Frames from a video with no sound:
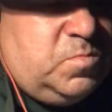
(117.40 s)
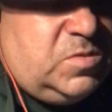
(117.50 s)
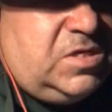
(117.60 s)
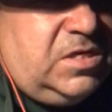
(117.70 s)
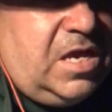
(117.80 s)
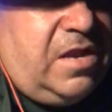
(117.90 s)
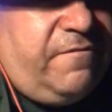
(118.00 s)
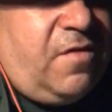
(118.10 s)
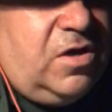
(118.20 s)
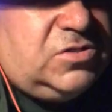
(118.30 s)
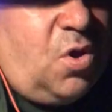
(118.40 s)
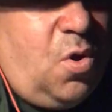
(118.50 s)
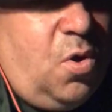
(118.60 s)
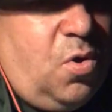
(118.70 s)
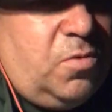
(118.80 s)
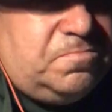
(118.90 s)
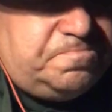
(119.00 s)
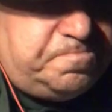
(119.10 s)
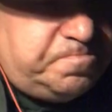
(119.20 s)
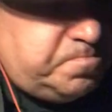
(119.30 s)
to the NFL as a whole,
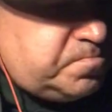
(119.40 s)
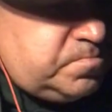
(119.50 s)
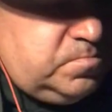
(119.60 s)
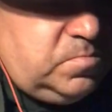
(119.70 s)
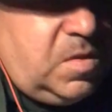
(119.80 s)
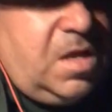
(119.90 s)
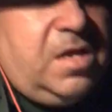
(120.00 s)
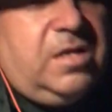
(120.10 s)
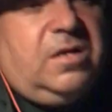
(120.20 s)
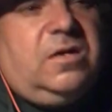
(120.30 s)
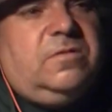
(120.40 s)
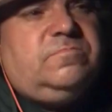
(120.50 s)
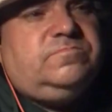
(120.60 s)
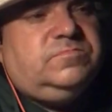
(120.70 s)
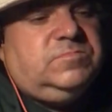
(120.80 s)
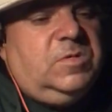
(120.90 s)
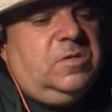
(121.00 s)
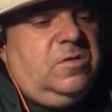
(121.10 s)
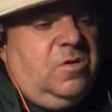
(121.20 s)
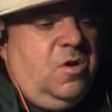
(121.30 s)
and
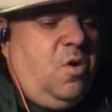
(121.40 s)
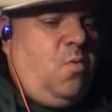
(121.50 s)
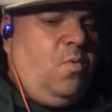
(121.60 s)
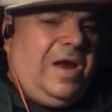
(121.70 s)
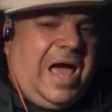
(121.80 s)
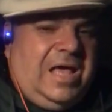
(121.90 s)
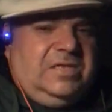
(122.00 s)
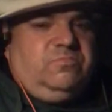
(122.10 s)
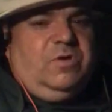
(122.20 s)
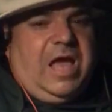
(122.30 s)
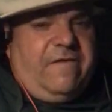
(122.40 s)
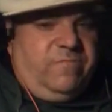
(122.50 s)
what I've